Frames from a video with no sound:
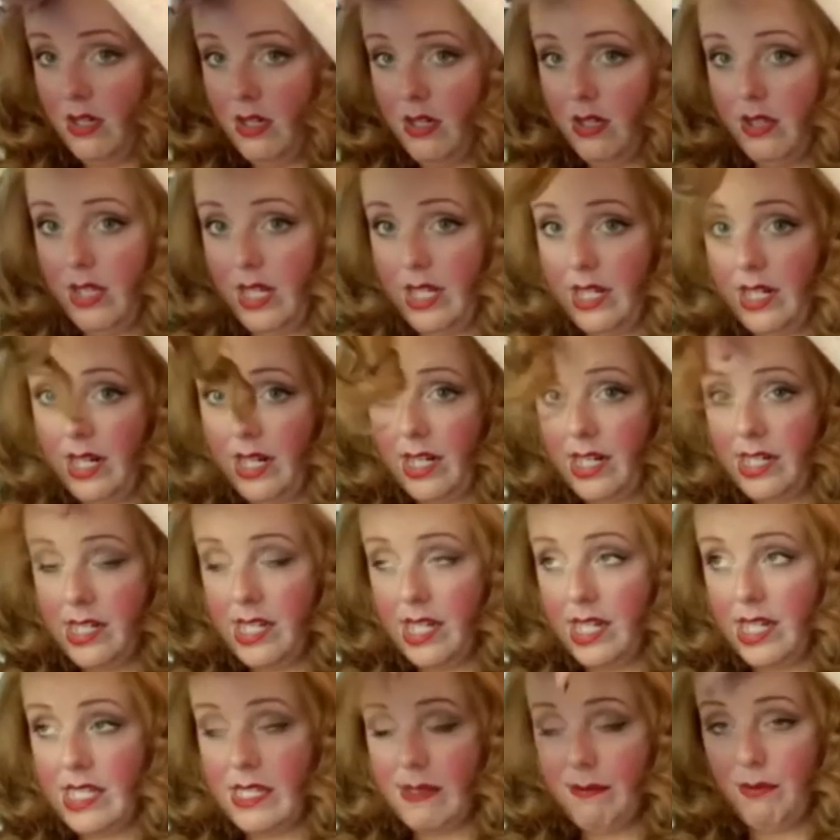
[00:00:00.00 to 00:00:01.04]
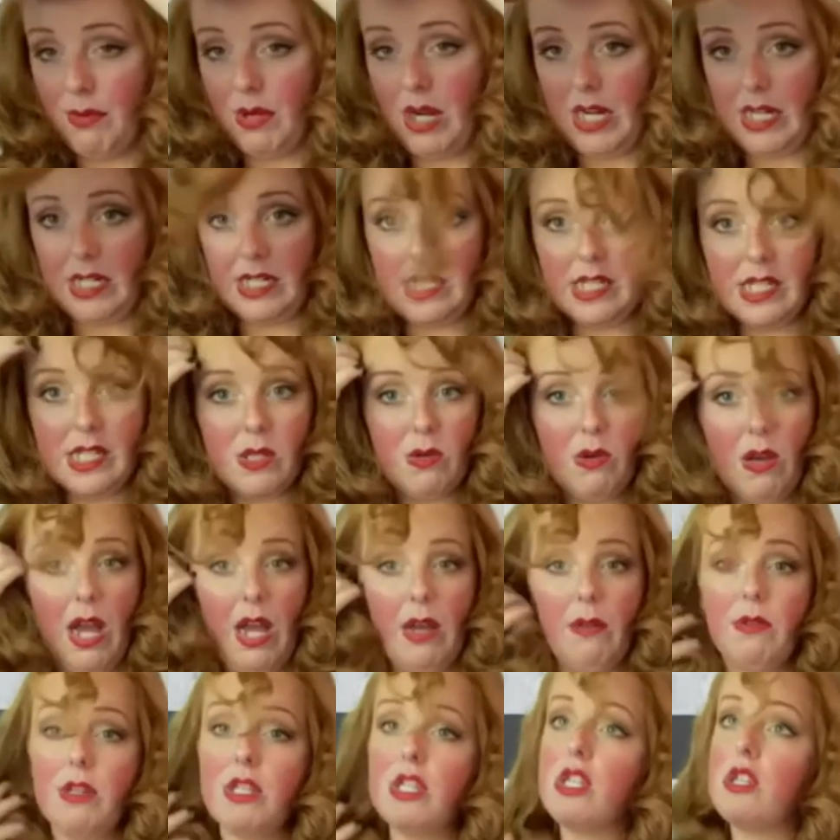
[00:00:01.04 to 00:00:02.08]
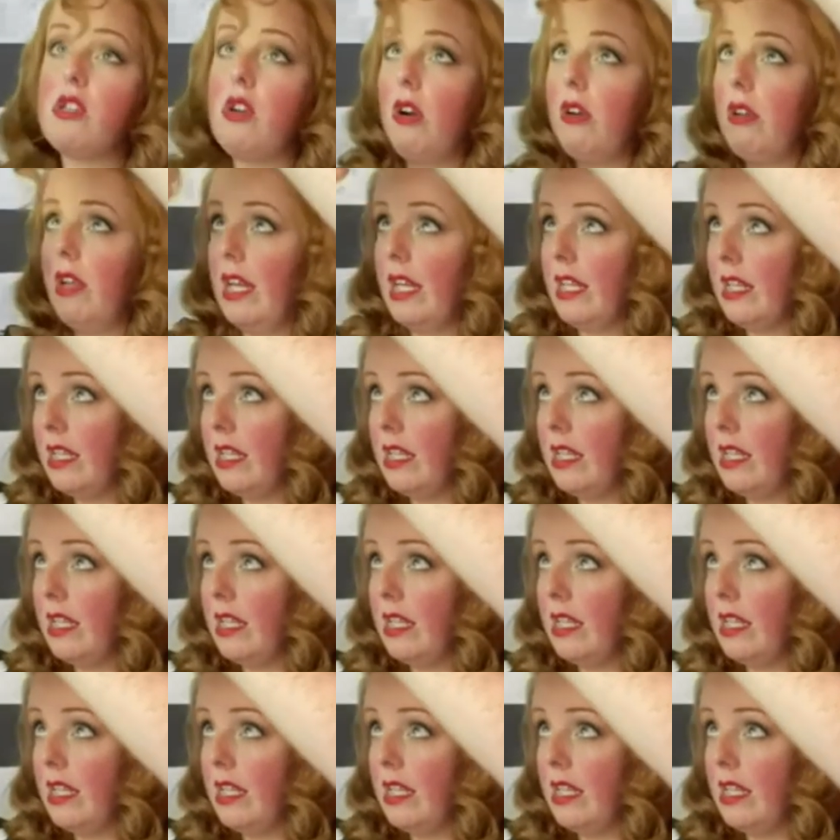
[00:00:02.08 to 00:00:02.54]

that kind of takes some practice. So I would start like